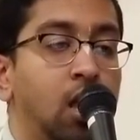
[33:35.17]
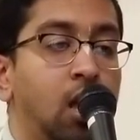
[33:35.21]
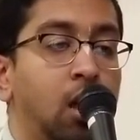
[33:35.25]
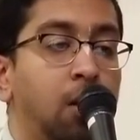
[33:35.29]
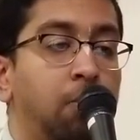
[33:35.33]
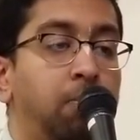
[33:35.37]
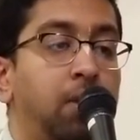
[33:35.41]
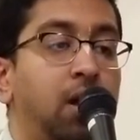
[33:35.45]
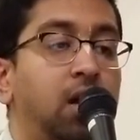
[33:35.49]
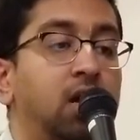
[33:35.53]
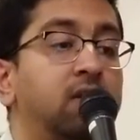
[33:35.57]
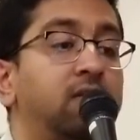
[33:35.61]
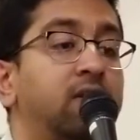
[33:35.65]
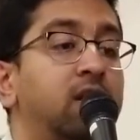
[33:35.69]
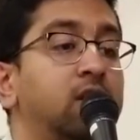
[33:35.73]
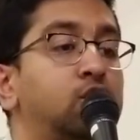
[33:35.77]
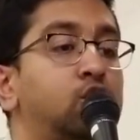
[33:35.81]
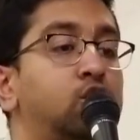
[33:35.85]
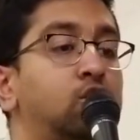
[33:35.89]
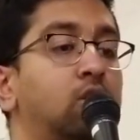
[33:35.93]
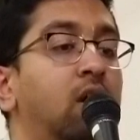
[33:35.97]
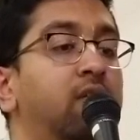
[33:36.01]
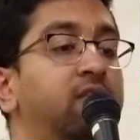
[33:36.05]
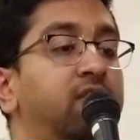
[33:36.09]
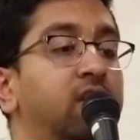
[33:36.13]
Bhagavat
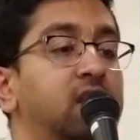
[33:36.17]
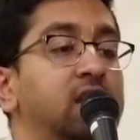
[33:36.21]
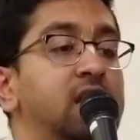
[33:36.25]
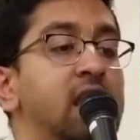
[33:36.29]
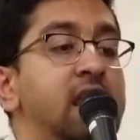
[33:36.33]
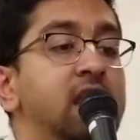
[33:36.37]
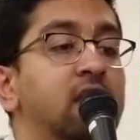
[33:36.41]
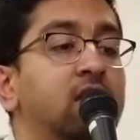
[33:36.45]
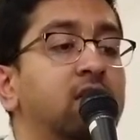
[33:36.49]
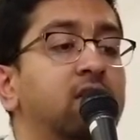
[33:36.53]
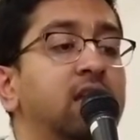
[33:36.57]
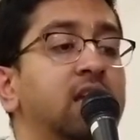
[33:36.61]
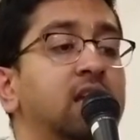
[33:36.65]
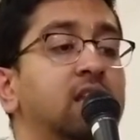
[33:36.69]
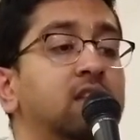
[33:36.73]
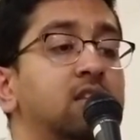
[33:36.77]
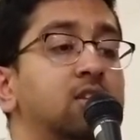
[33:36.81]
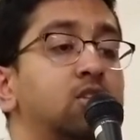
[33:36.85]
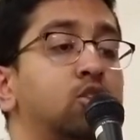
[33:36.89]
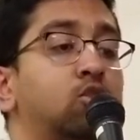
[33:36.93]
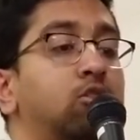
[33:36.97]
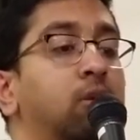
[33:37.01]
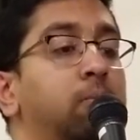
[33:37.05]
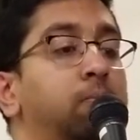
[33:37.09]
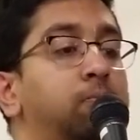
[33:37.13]
Shravan, hearing the
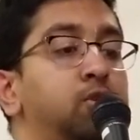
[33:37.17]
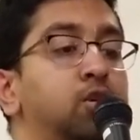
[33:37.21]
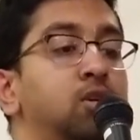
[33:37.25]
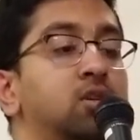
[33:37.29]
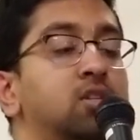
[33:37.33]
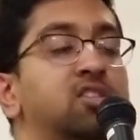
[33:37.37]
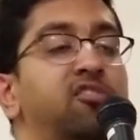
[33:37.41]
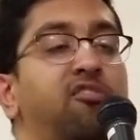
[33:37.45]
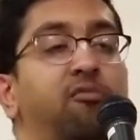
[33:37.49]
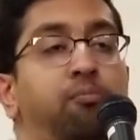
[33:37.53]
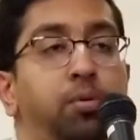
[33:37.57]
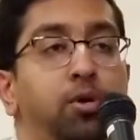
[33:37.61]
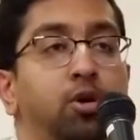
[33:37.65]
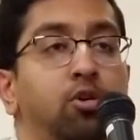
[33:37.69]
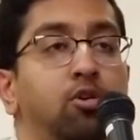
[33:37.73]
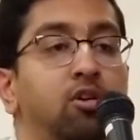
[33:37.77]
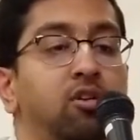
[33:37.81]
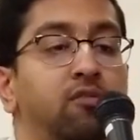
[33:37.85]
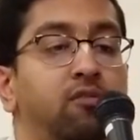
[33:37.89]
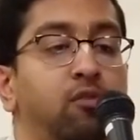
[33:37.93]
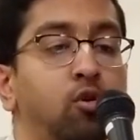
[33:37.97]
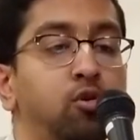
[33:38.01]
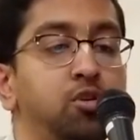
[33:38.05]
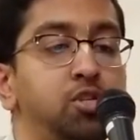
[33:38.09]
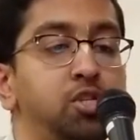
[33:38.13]
scriptures of pure
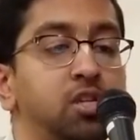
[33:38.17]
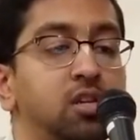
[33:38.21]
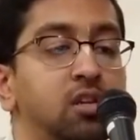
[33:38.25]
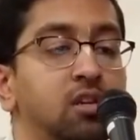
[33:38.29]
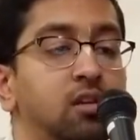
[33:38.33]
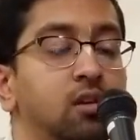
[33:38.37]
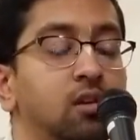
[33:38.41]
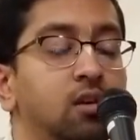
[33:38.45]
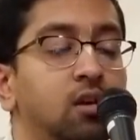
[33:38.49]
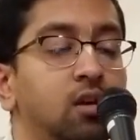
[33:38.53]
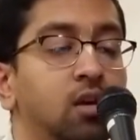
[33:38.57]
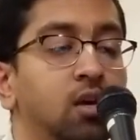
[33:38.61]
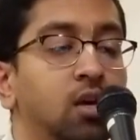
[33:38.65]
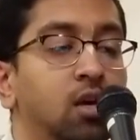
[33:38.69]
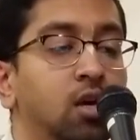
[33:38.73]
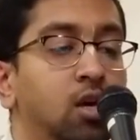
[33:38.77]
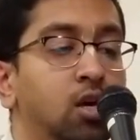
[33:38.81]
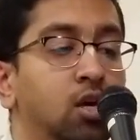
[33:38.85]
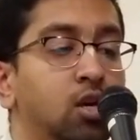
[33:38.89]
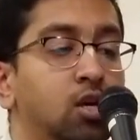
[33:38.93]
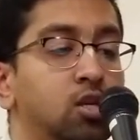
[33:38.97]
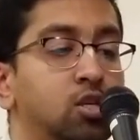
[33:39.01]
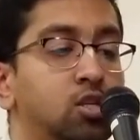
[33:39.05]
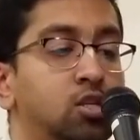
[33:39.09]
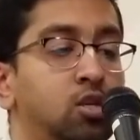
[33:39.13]
devotion.
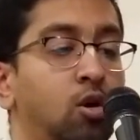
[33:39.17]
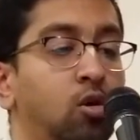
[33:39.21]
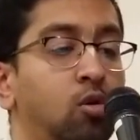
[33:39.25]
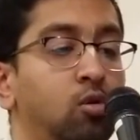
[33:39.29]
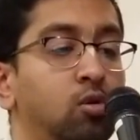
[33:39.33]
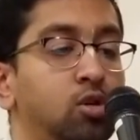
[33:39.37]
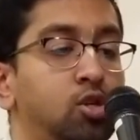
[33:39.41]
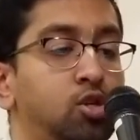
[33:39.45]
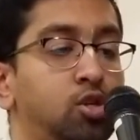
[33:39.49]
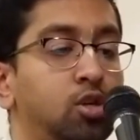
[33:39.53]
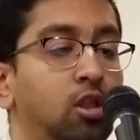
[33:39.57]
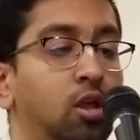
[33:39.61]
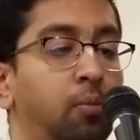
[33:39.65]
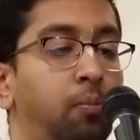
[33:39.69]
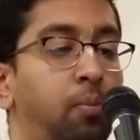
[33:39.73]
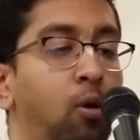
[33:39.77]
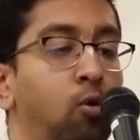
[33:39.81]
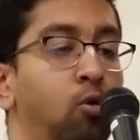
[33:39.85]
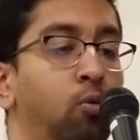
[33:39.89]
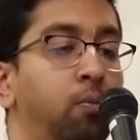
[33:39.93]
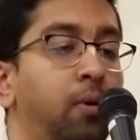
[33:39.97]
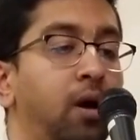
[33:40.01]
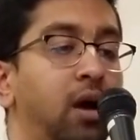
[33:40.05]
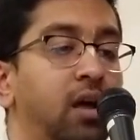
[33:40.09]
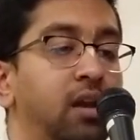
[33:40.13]
So Srila
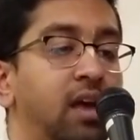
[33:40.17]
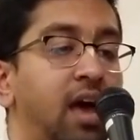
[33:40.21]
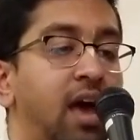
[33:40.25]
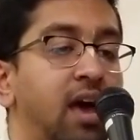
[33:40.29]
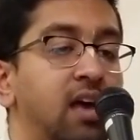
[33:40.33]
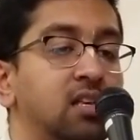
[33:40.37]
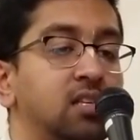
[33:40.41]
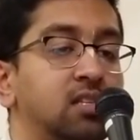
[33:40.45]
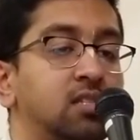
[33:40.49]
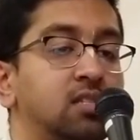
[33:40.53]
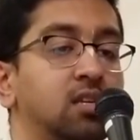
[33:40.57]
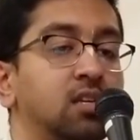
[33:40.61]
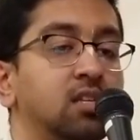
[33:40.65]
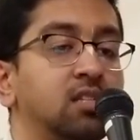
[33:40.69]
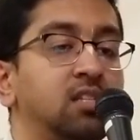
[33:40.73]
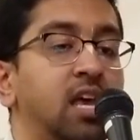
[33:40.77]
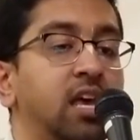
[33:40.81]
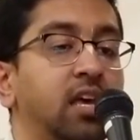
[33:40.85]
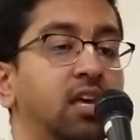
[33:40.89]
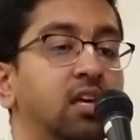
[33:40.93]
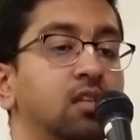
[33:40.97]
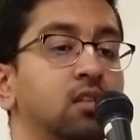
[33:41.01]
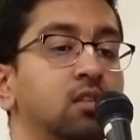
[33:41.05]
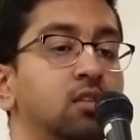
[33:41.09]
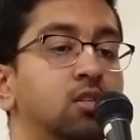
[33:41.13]
Prabhupada has
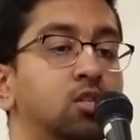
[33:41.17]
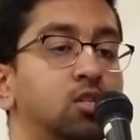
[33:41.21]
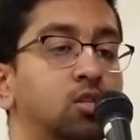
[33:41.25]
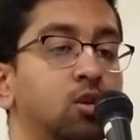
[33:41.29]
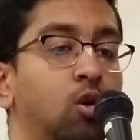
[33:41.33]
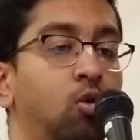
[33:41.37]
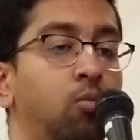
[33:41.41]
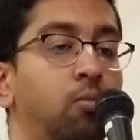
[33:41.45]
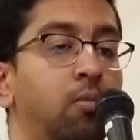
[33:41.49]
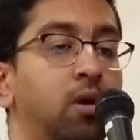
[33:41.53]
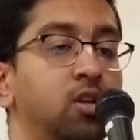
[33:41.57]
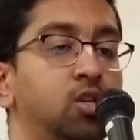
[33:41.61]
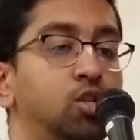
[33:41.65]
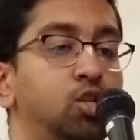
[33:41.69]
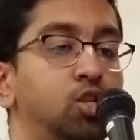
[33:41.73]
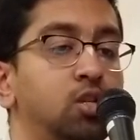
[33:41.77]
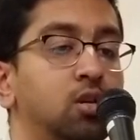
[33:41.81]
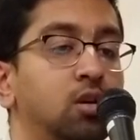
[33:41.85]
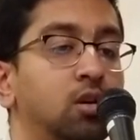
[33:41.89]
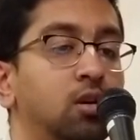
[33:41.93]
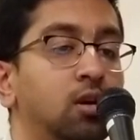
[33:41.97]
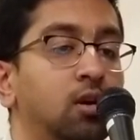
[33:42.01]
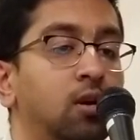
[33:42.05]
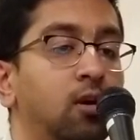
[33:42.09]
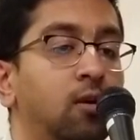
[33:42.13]
taken so
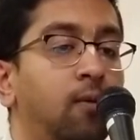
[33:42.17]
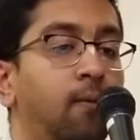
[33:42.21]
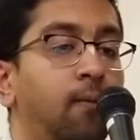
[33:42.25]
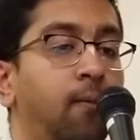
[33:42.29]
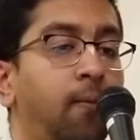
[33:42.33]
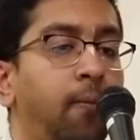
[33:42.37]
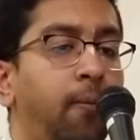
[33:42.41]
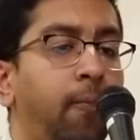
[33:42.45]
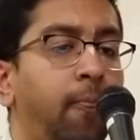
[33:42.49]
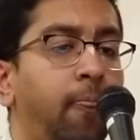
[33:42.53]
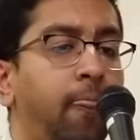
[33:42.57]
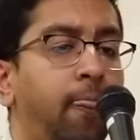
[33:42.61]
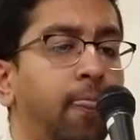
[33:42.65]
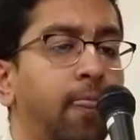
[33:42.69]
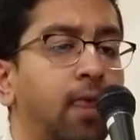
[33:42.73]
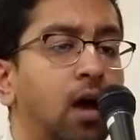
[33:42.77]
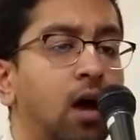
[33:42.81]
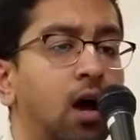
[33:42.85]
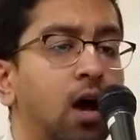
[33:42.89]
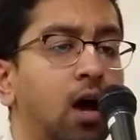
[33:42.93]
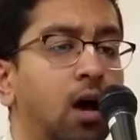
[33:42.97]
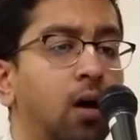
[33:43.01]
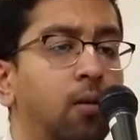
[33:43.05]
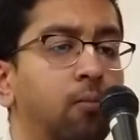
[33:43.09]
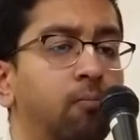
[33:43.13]
much
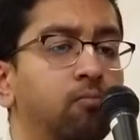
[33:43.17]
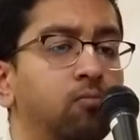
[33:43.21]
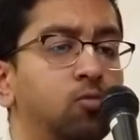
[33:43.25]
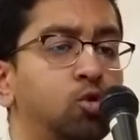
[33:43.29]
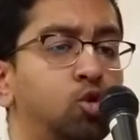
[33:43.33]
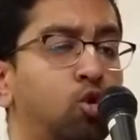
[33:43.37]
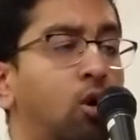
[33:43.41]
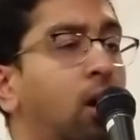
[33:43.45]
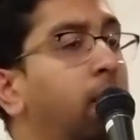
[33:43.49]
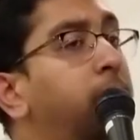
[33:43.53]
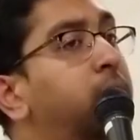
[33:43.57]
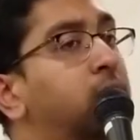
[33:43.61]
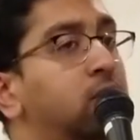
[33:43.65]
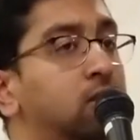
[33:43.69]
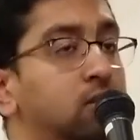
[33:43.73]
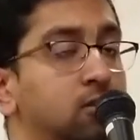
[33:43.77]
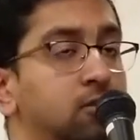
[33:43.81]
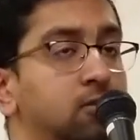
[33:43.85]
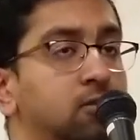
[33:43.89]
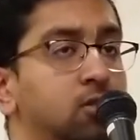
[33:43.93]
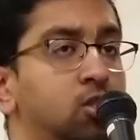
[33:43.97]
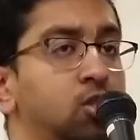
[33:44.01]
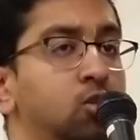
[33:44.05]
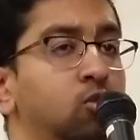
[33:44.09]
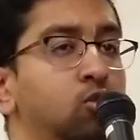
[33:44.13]

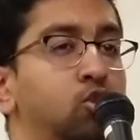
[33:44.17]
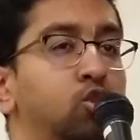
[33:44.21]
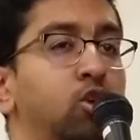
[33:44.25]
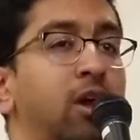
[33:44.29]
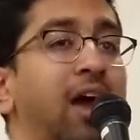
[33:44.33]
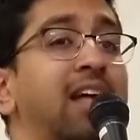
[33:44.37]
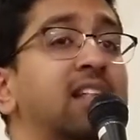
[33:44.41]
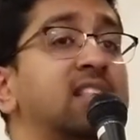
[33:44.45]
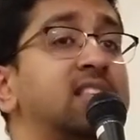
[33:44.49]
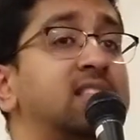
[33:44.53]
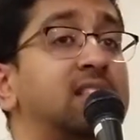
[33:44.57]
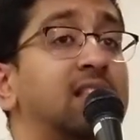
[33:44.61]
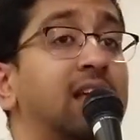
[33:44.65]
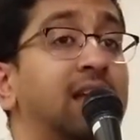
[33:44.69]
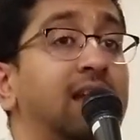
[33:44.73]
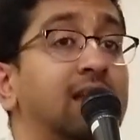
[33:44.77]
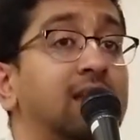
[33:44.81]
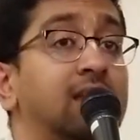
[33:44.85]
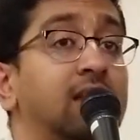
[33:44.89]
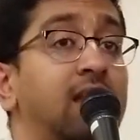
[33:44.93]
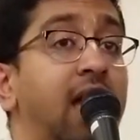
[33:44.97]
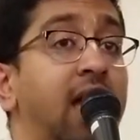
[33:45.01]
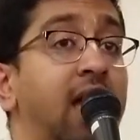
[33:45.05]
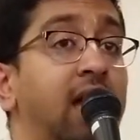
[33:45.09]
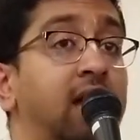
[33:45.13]
trouble to
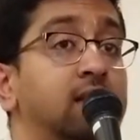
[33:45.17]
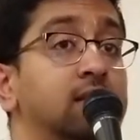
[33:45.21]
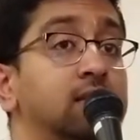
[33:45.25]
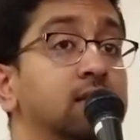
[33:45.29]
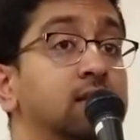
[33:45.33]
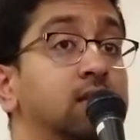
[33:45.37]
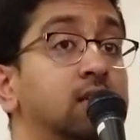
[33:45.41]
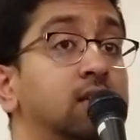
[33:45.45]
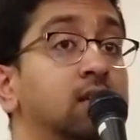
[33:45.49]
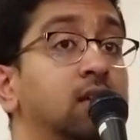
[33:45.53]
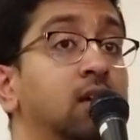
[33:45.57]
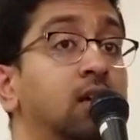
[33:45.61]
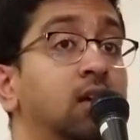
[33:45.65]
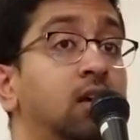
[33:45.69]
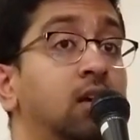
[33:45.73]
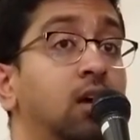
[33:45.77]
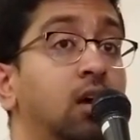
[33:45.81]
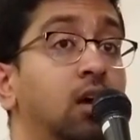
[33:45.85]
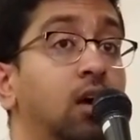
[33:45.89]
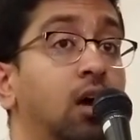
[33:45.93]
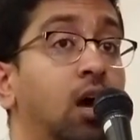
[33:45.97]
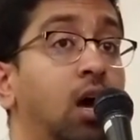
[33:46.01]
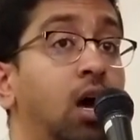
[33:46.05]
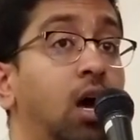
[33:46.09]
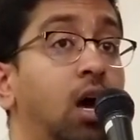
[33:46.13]
translate and
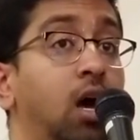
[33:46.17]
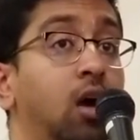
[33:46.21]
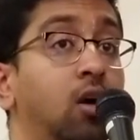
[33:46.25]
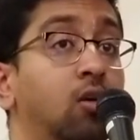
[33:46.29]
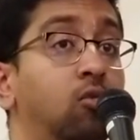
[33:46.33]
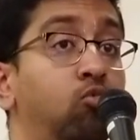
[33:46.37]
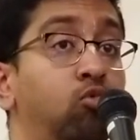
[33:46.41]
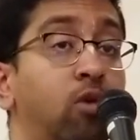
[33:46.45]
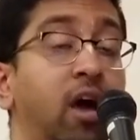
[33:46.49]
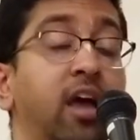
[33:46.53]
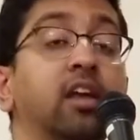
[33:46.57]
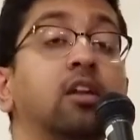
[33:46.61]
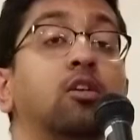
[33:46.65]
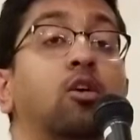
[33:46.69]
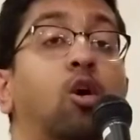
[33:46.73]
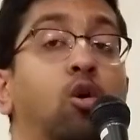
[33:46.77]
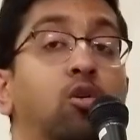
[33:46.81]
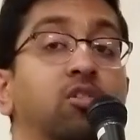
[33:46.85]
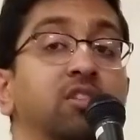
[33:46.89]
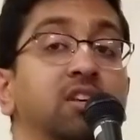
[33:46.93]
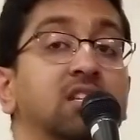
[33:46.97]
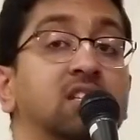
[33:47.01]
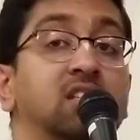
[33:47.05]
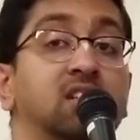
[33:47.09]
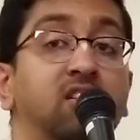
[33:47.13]
write all
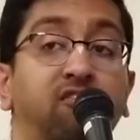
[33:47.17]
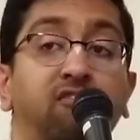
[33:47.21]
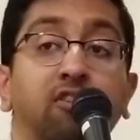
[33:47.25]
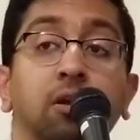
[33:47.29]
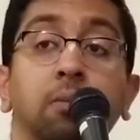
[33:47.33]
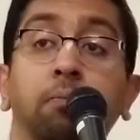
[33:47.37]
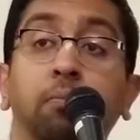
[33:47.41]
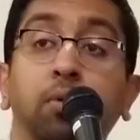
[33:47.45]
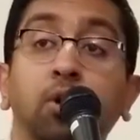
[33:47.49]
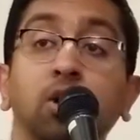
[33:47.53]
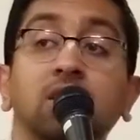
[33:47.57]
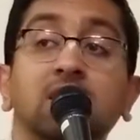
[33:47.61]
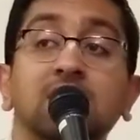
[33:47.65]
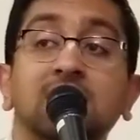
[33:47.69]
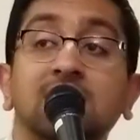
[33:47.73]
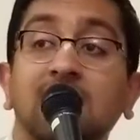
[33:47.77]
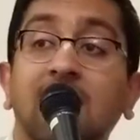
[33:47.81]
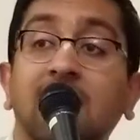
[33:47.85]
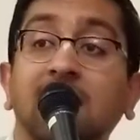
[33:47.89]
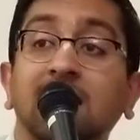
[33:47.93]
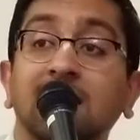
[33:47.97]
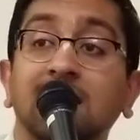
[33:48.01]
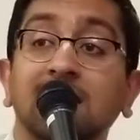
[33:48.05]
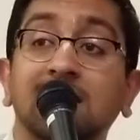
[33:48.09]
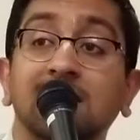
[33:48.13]
these different books
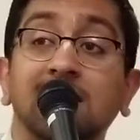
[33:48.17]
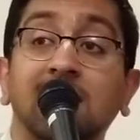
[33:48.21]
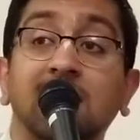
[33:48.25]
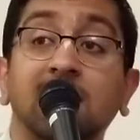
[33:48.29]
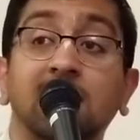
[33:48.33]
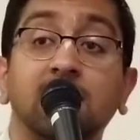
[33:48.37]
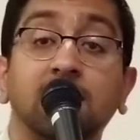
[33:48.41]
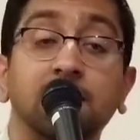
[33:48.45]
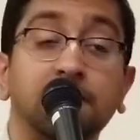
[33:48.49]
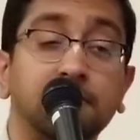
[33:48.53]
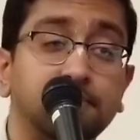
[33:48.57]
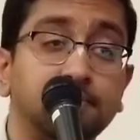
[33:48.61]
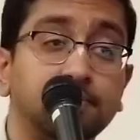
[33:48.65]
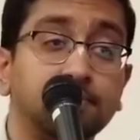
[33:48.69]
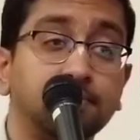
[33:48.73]
that he did.